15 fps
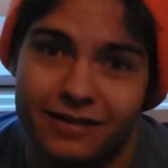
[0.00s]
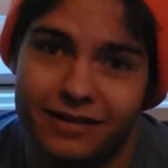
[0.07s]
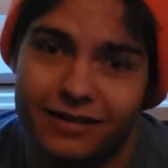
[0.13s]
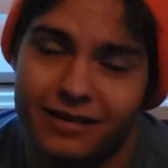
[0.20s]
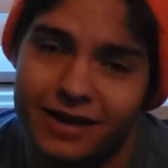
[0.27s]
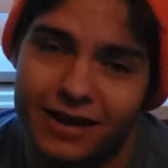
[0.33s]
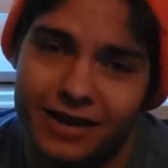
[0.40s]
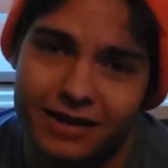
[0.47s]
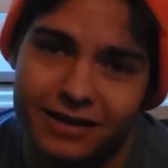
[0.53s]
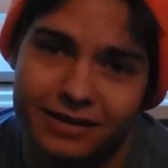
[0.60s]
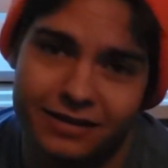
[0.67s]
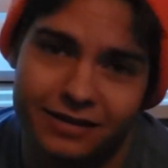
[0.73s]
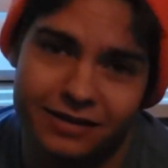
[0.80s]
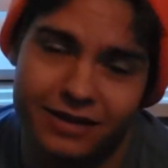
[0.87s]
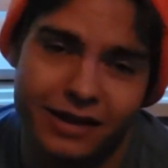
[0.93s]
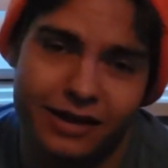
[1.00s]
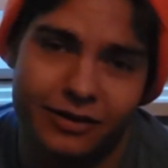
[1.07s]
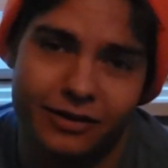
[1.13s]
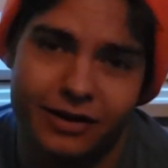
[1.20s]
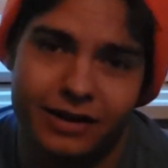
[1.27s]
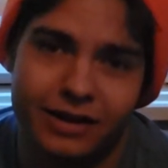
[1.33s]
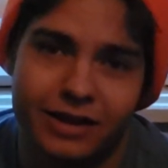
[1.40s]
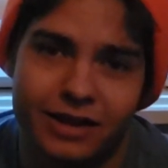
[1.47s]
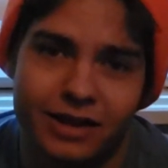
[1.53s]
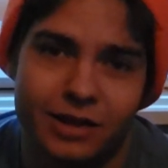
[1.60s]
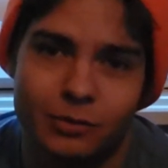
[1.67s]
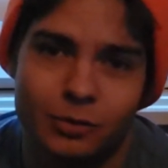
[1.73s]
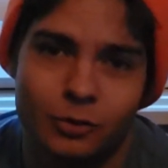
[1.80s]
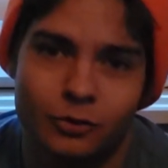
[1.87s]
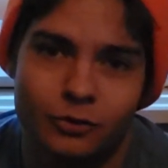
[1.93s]
Because I know I can't
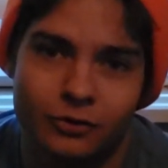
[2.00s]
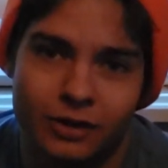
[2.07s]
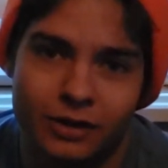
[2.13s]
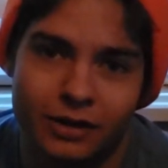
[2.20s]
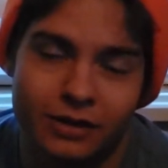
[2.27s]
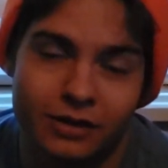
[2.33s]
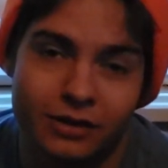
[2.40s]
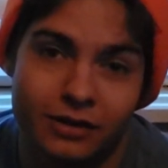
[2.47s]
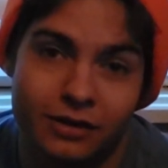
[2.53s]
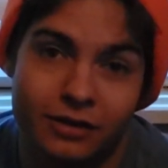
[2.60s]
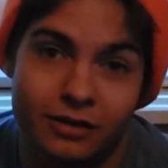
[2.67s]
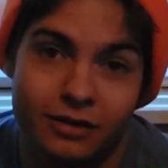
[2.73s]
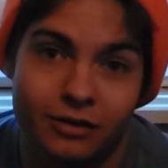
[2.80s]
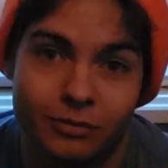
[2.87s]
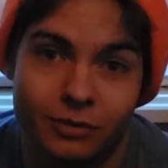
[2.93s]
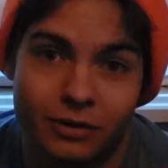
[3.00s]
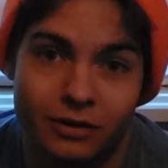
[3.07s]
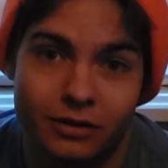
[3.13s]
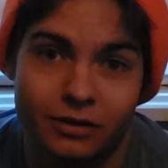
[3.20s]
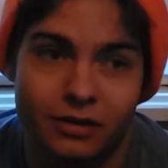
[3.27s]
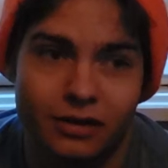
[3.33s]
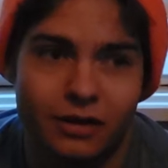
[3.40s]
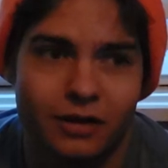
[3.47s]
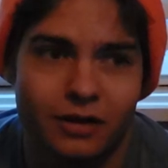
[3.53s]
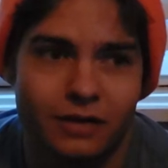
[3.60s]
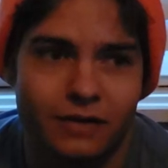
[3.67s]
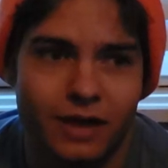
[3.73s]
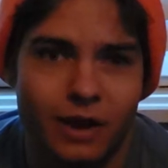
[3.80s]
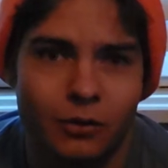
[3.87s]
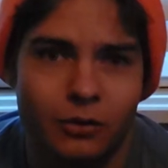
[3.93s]
prove that anything exists, because
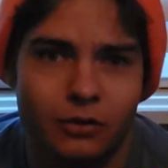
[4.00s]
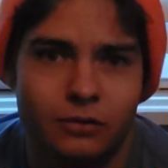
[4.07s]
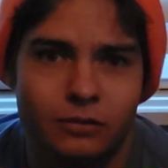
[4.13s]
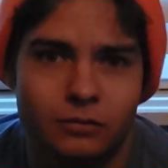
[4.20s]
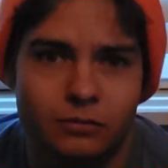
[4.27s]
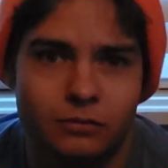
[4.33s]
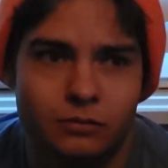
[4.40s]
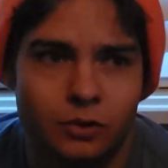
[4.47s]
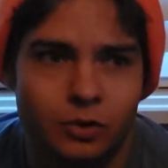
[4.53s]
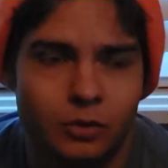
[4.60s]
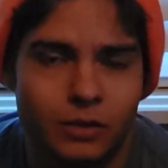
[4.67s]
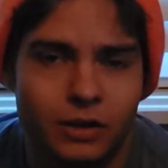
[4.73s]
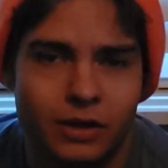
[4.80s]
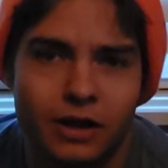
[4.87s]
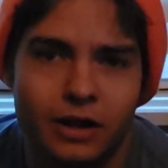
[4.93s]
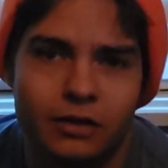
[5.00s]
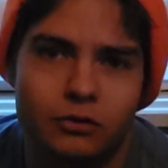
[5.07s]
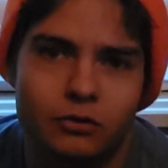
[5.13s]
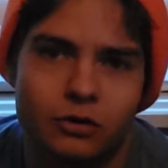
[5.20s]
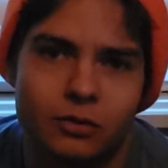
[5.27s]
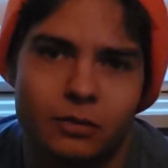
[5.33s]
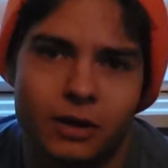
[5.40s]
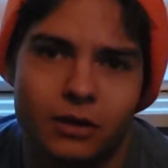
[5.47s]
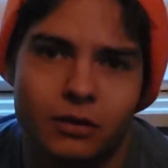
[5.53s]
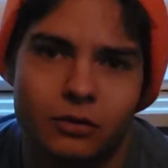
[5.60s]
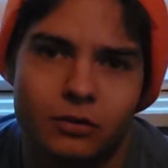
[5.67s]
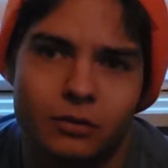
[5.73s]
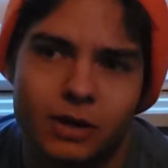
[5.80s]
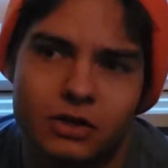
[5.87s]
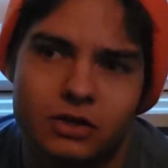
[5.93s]
that would, well, be a construct of my
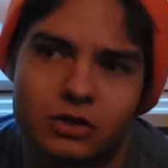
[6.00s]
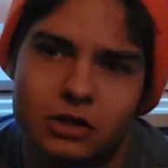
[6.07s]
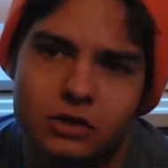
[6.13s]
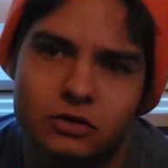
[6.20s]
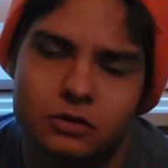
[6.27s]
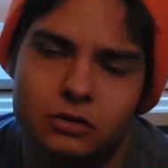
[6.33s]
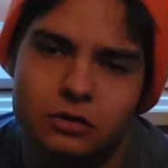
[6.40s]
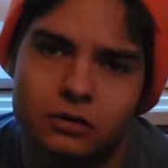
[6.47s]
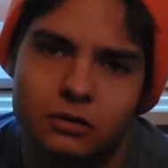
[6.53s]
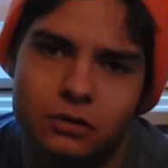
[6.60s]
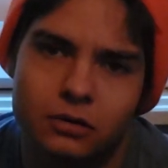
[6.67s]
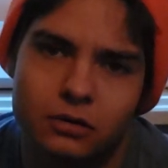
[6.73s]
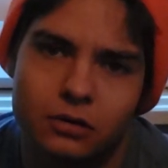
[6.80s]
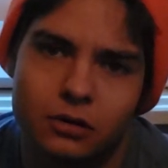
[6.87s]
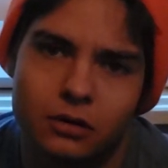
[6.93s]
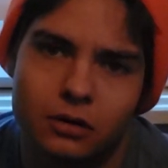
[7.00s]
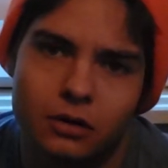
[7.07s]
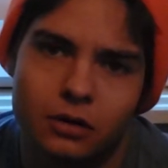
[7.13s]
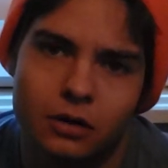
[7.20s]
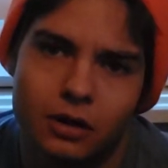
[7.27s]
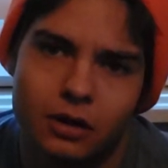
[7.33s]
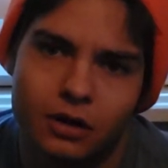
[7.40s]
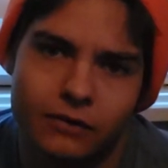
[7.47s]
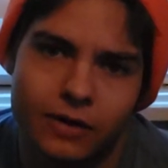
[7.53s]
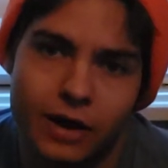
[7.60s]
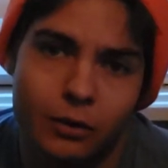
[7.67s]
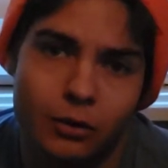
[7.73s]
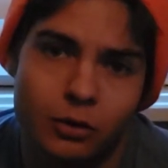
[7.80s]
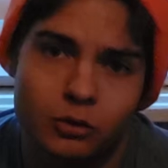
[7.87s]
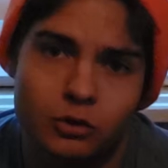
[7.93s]
own imagination. If I
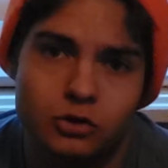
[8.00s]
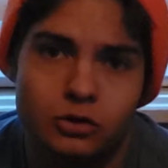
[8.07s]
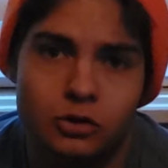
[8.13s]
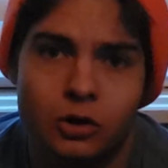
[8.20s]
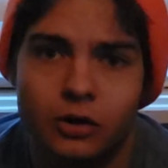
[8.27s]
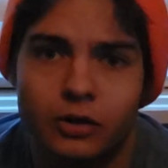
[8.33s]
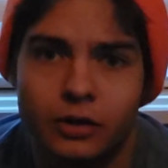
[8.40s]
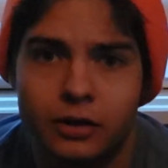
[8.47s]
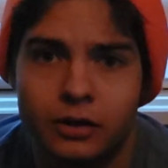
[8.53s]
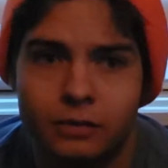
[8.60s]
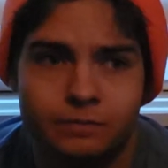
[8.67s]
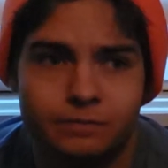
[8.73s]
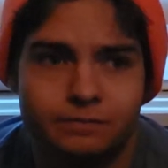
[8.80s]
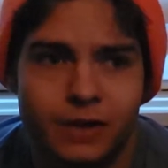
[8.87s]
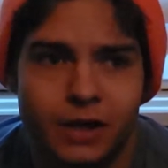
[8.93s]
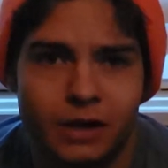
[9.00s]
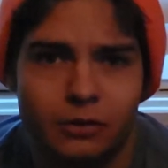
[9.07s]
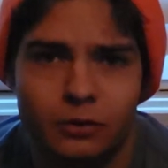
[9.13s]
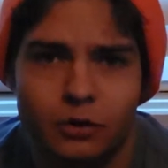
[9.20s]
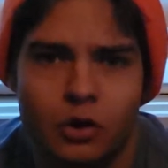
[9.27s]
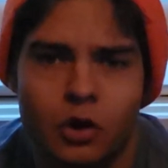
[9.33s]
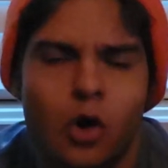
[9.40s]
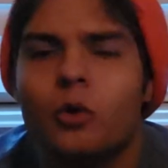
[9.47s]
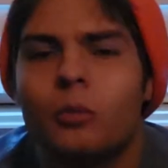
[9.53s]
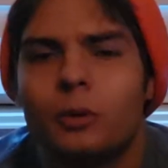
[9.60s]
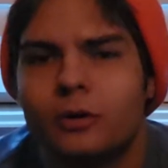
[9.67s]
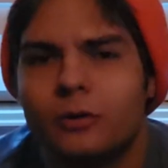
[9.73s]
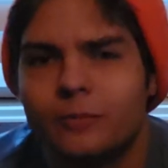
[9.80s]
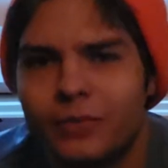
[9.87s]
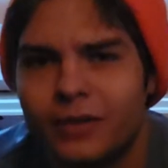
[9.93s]
were a creature called a
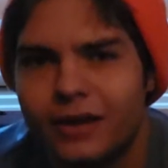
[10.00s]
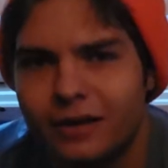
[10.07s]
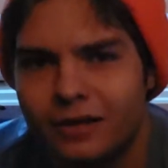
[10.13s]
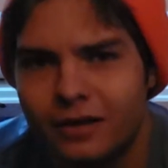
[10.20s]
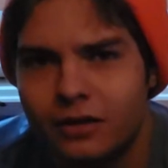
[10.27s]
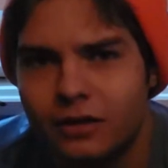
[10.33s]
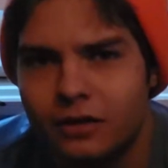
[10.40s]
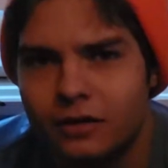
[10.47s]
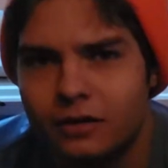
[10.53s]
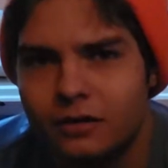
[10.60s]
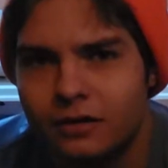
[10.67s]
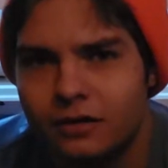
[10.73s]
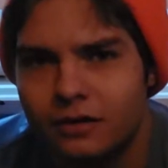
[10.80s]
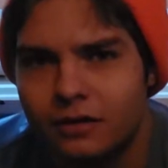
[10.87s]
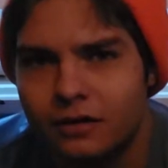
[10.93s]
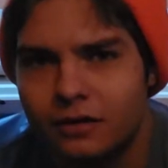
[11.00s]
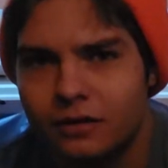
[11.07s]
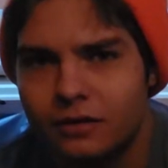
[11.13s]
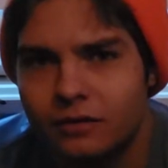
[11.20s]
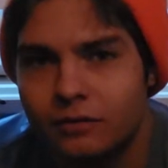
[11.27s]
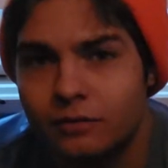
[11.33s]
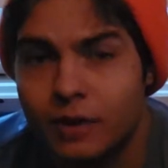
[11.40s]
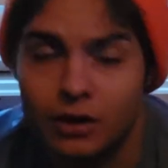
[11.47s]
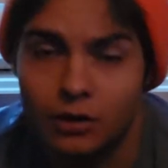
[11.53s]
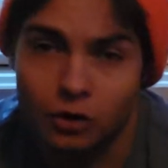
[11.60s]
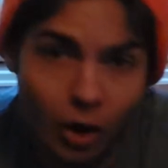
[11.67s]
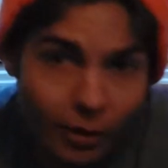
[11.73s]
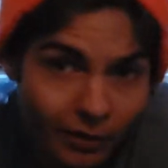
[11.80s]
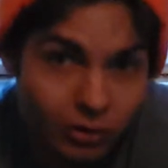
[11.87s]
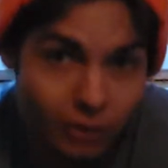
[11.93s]
comber, then I could
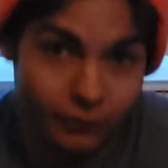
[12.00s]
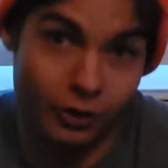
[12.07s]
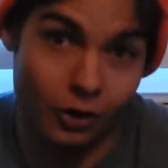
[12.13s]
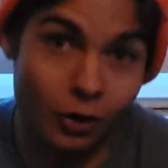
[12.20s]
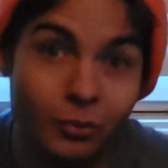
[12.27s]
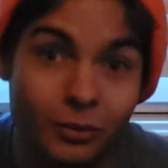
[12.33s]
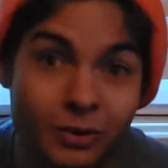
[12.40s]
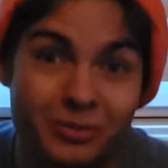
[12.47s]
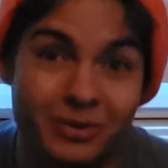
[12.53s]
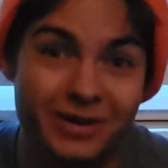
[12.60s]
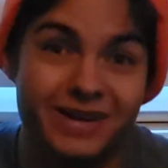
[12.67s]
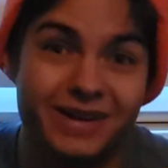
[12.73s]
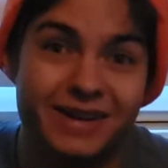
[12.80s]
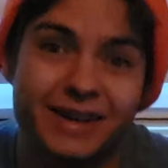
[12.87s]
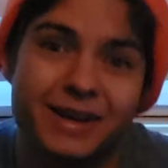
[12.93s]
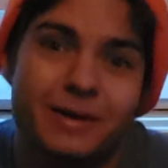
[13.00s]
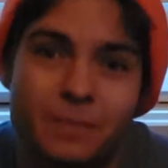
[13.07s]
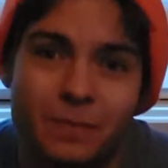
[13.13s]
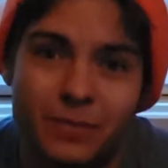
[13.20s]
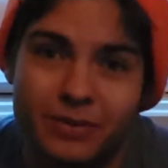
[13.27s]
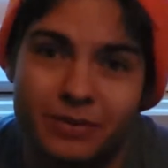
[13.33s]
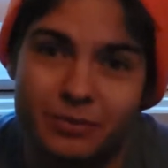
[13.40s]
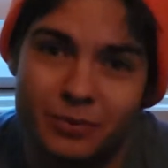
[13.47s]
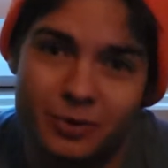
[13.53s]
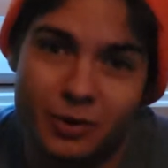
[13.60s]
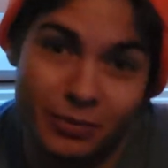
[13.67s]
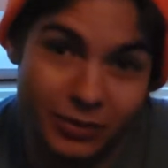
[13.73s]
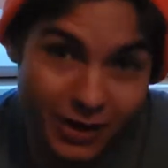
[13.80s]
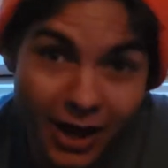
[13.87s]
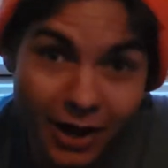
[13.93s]
call myself a comber, but
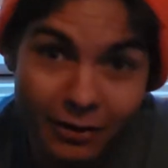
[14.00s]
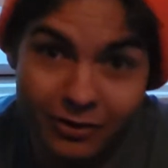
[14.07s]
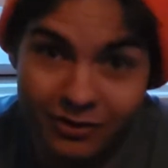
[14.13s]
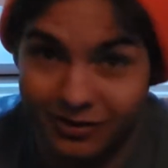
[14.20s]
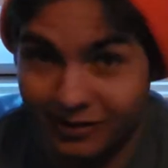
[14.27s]
something else,